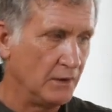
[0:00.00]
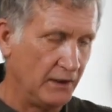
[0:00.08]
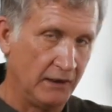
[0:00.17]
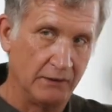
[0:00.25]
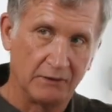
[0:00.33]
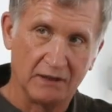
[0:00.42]

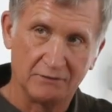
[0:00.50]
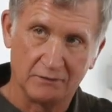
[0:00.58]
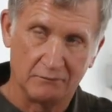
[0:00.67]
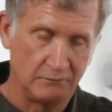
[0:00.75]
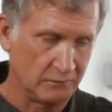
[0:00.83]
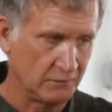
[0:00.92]
and I got
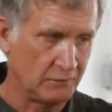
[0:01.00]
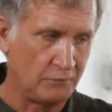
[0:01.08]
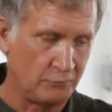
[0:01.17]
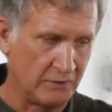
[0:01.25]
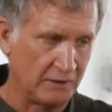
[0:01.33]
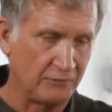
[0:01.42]
the
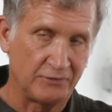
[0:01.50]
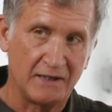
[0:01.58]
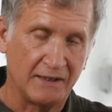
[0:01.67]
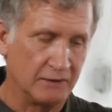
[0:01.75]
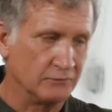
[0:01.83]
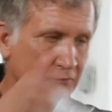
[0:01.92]
correct
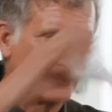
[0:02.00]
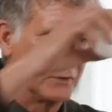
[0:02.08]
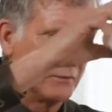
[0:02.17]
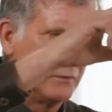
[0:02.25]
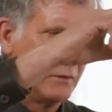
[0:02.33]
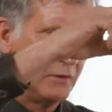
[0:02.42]
socket for
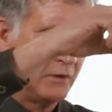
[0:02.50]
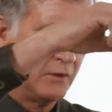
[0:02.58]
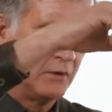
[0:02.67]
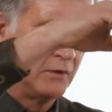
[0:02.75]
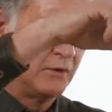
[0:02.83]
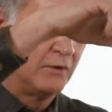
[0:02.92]
it.
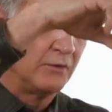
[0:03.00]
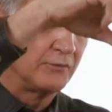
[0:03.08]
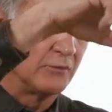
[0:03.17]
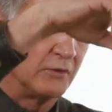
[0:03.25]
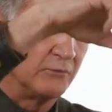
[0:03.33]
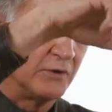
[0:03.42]

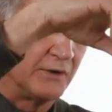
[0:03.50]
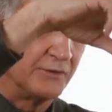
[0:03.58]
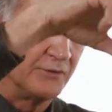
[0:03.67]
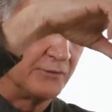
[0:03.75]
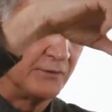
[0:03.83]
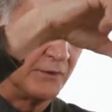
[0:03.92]
So I plug
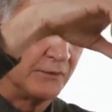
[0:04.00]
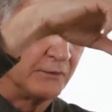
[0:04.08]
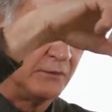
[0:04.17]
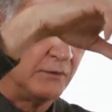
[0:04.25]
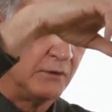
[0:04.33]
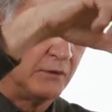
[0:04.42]
this in.